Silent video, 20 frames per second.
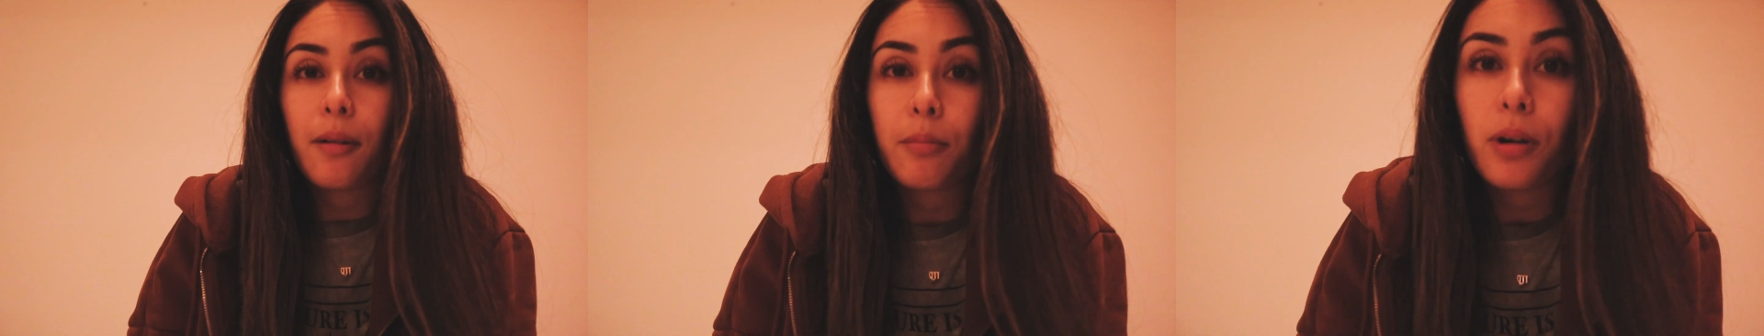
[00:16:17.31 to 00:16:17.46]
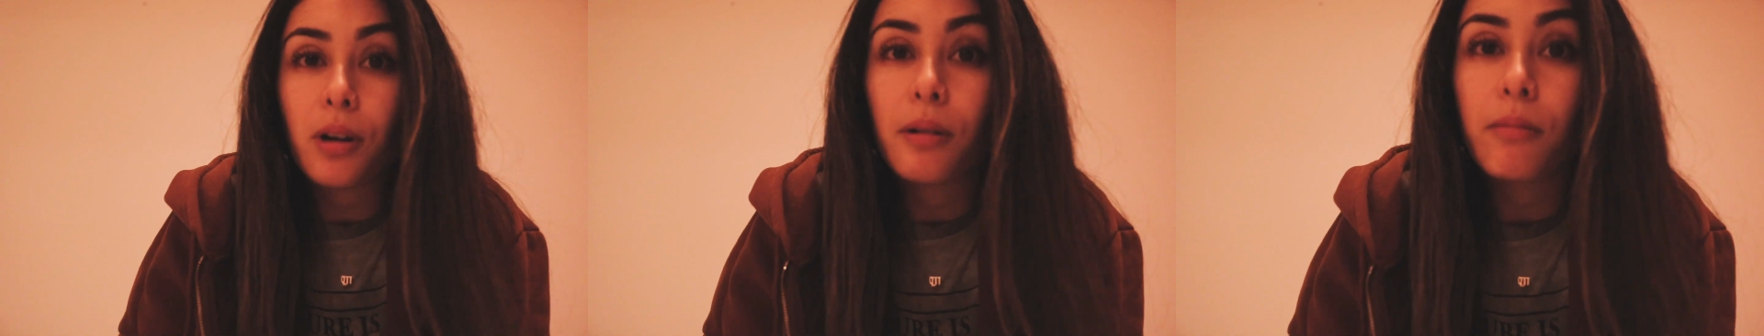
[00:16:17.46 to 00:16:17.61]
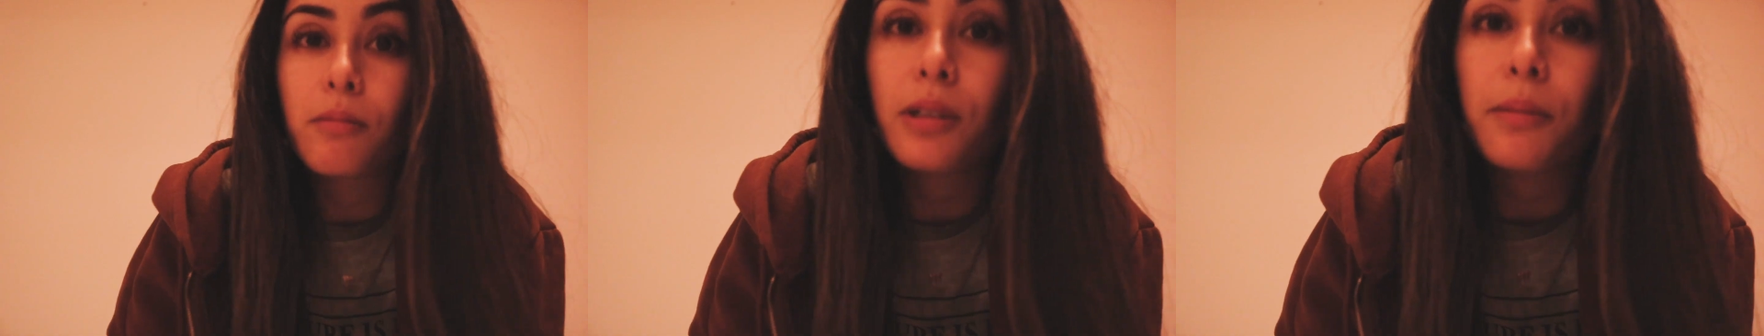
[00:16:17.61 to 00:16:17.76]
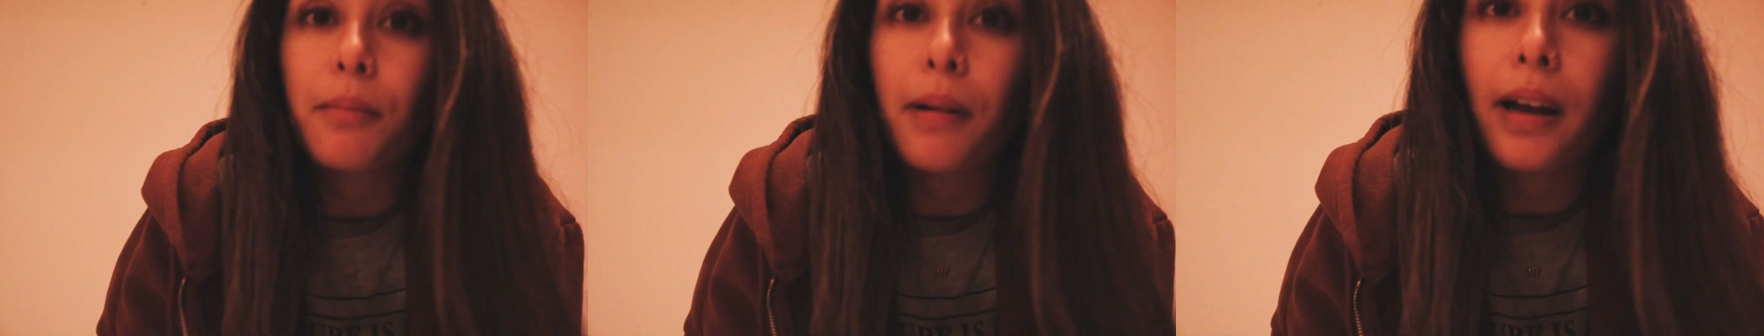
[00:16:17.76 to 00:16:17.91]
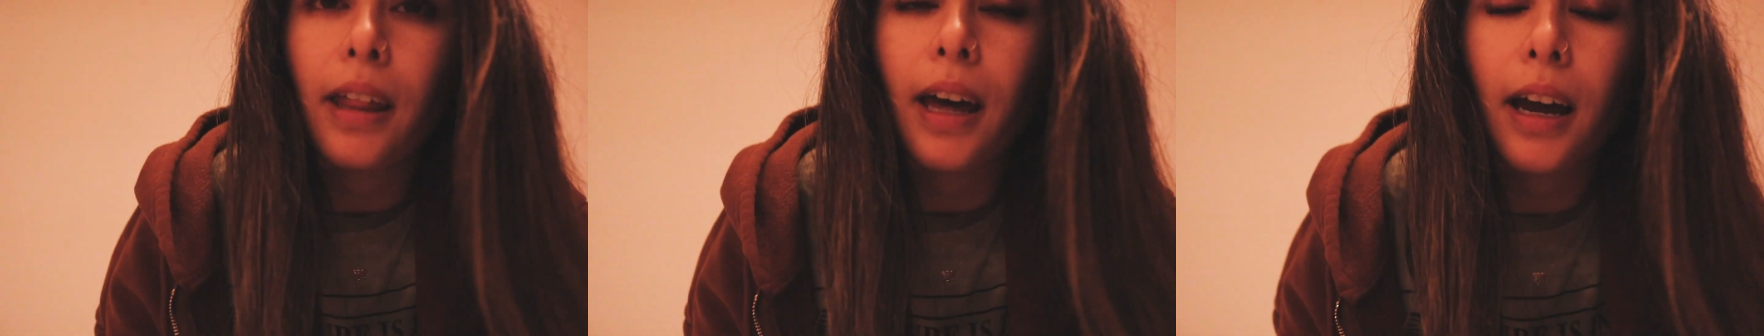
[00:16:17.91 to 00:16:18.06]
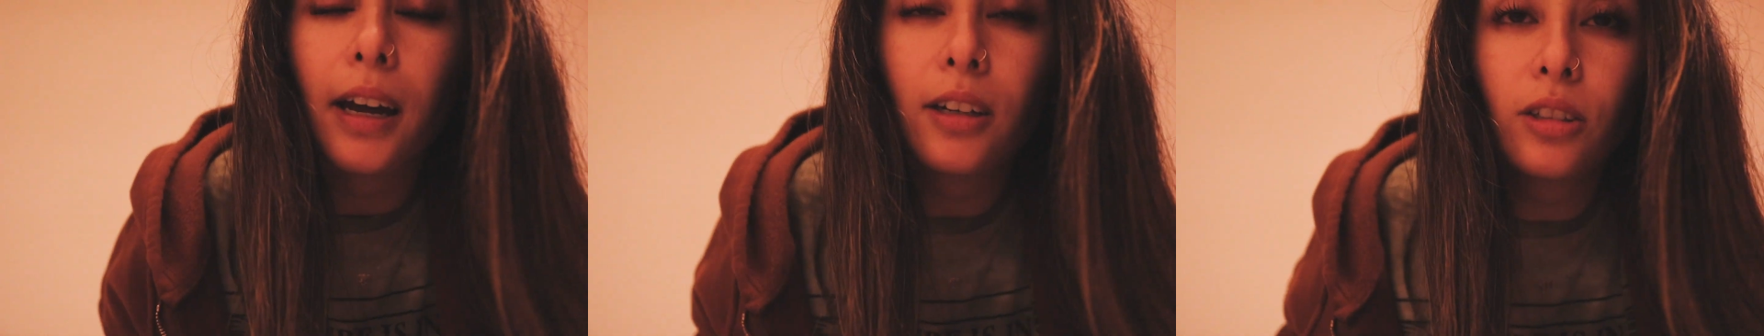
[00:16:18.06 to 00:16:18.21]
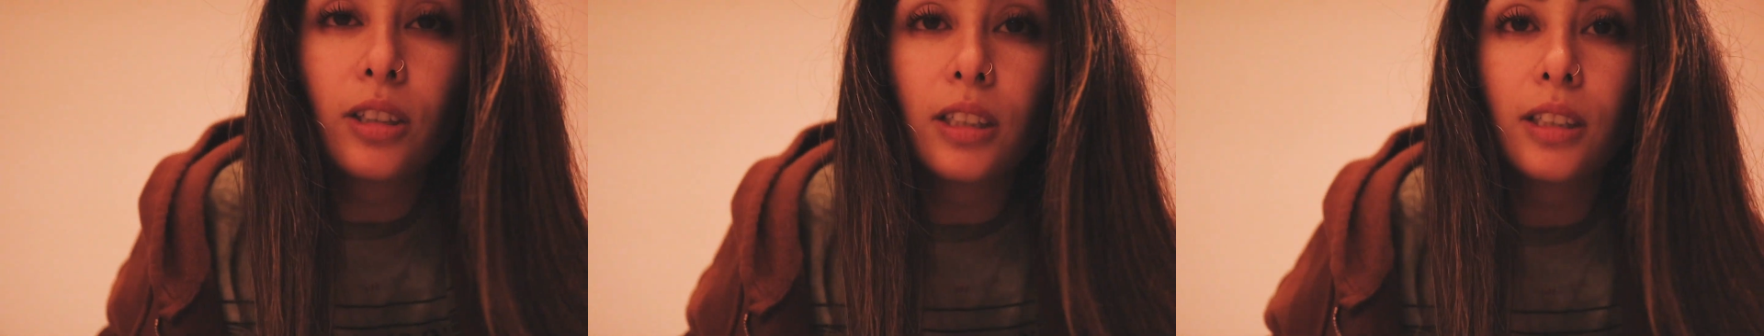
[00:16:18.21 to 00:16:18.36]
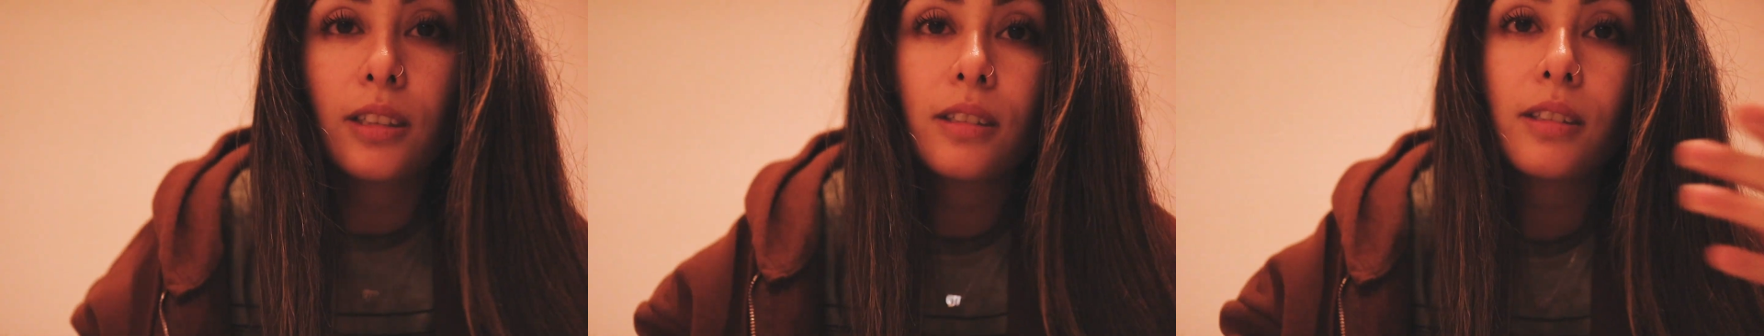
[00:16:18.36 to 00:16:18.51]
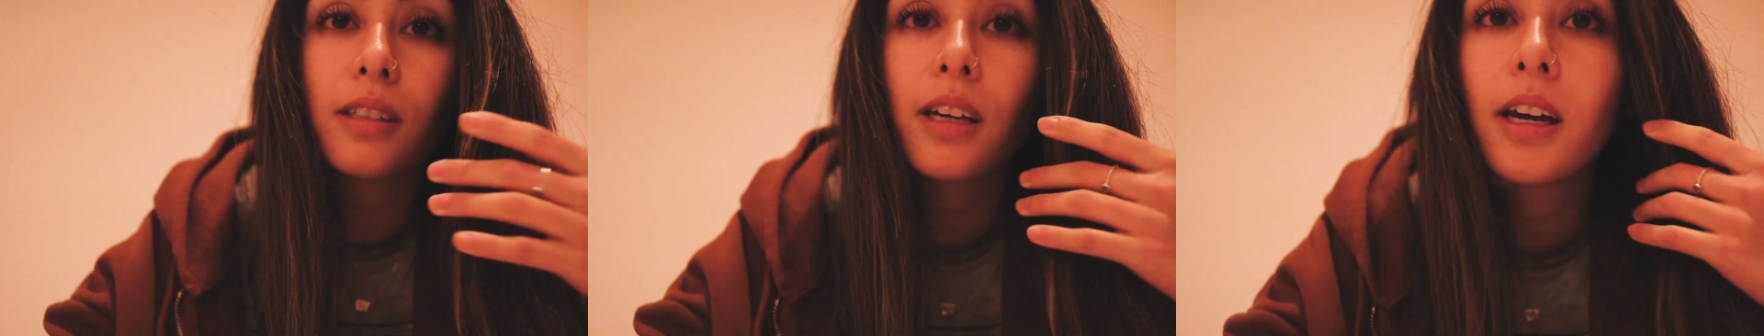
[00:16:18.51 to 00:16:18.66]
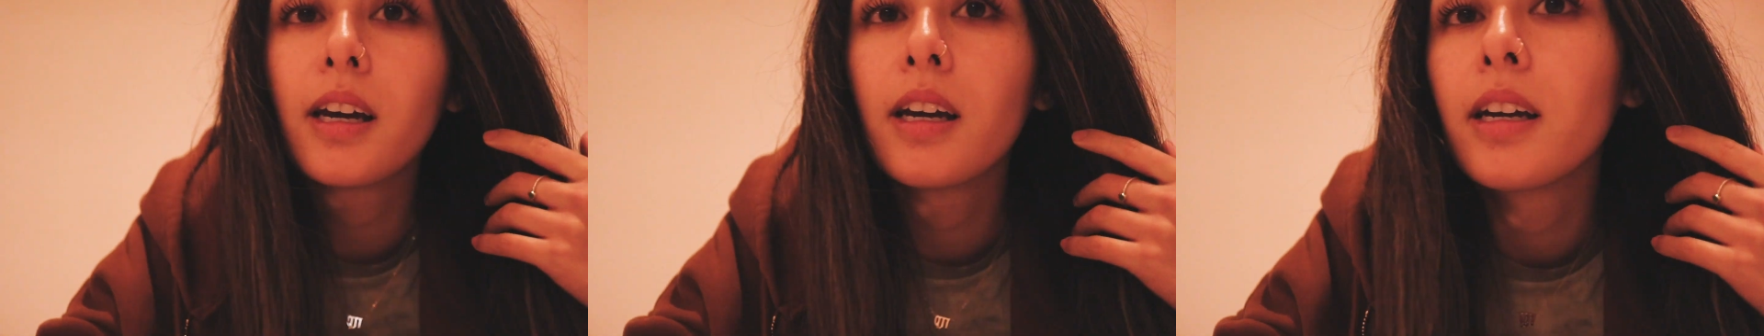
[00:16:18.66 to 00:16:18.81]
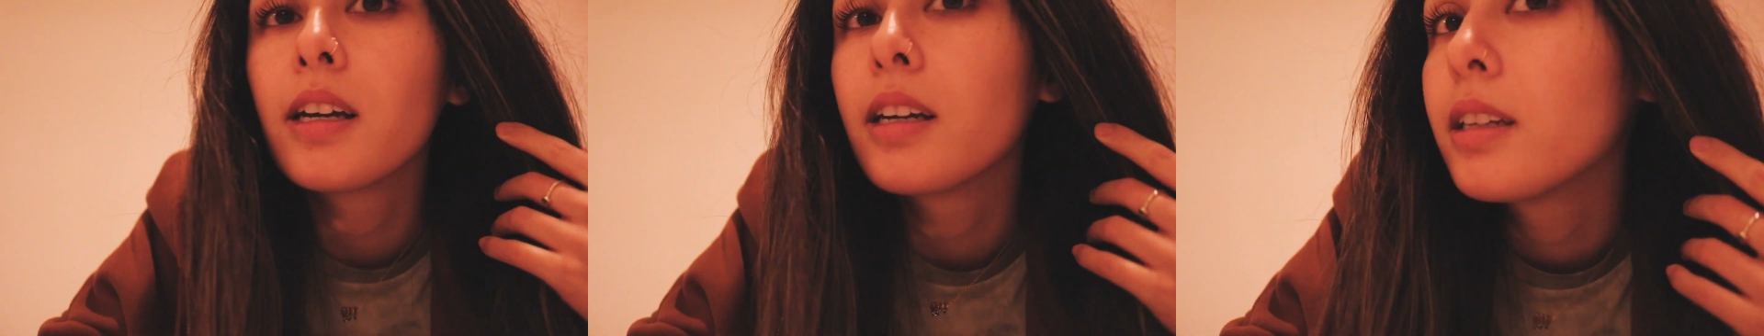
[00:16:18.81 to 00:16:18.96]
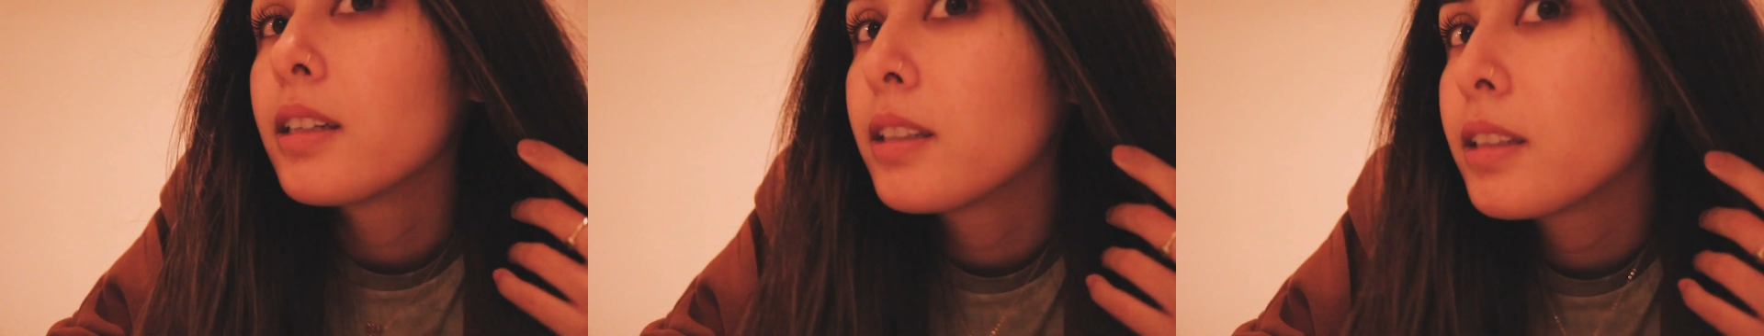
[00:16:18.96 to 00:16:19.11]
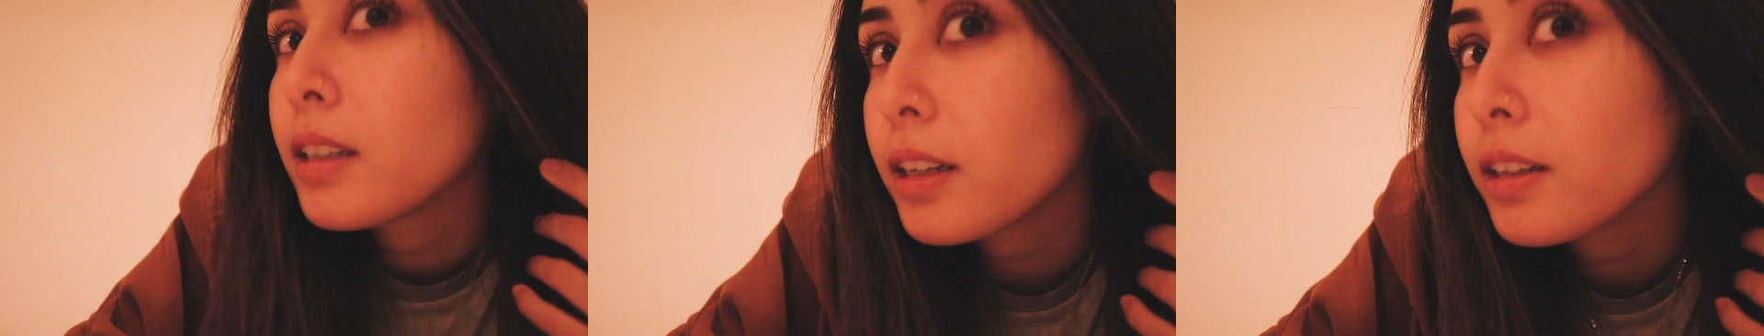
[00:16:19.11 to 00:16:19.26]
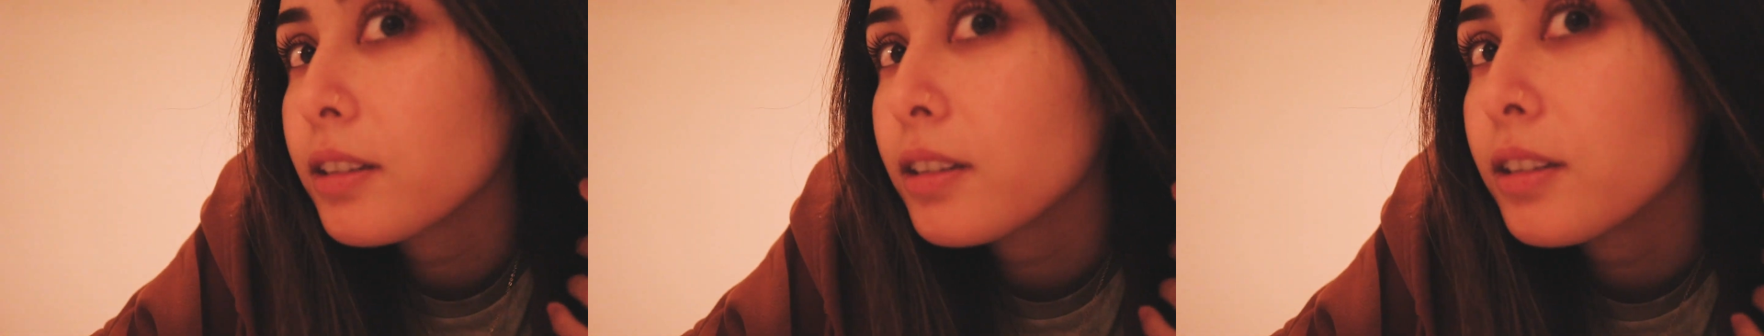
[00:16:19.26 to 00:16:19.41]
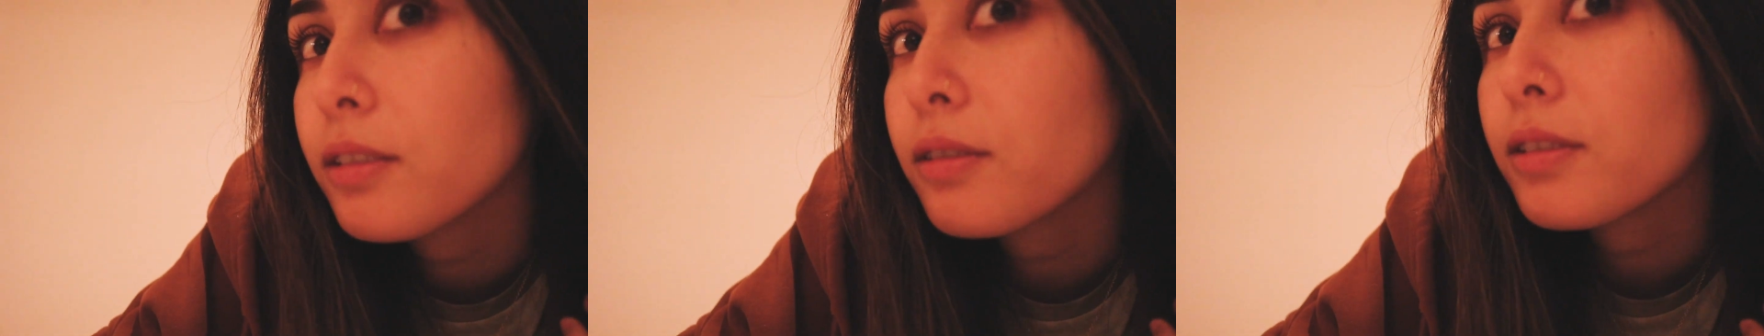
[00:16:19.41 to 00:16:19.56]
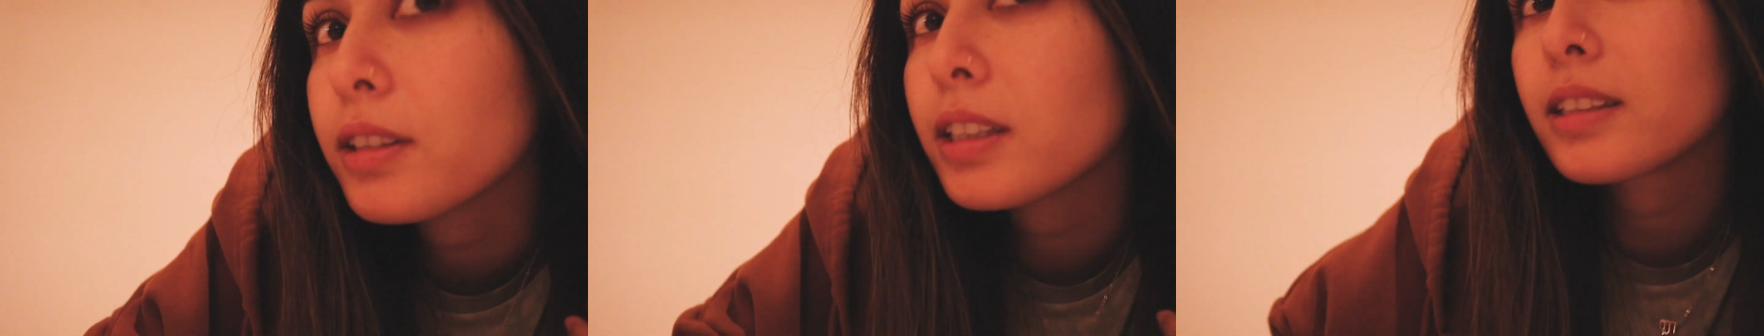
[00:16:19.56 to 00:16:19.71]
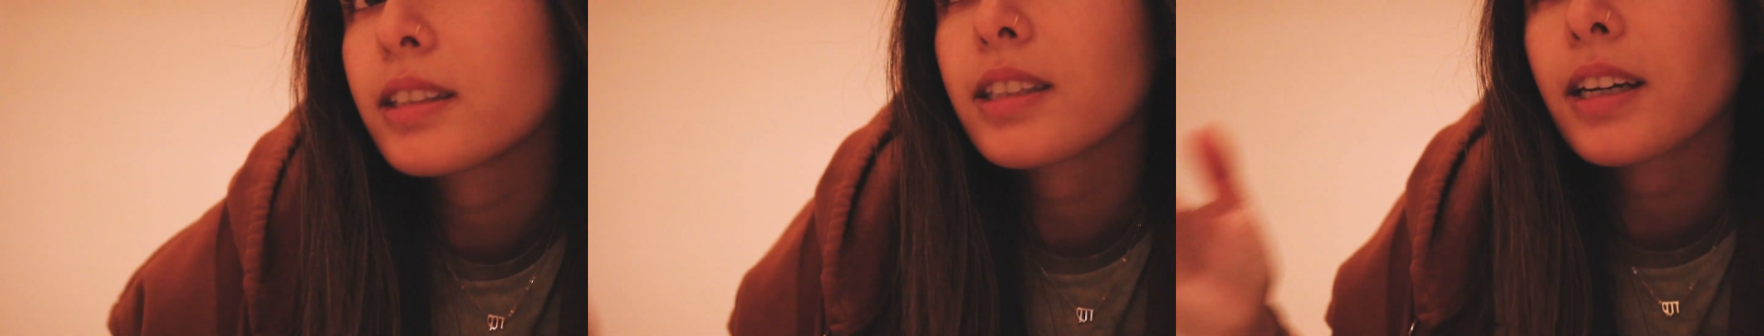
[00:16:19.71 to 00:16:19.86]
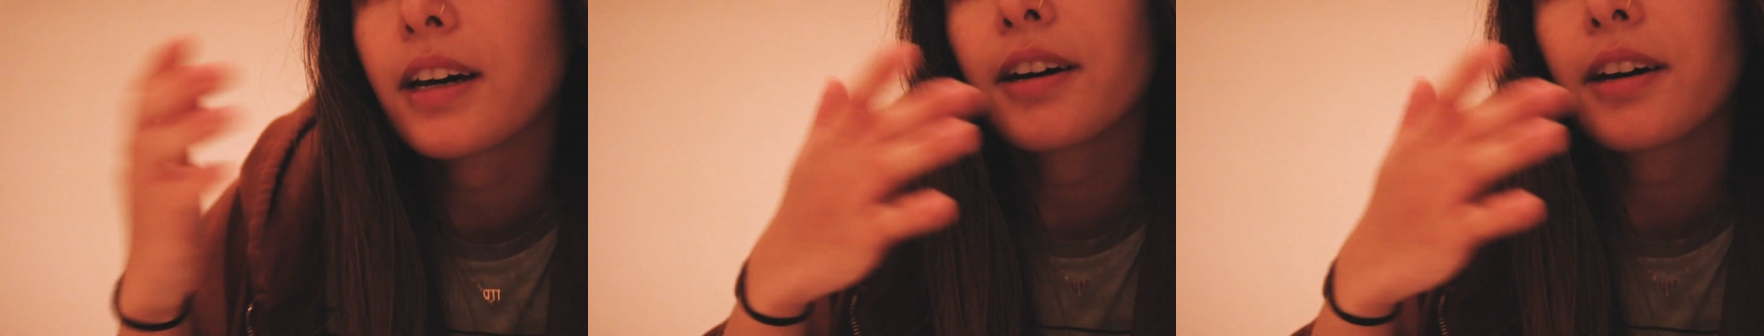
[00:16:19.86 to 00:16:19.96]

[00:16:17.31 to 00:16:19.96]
I permed my lashes. I don't know if you can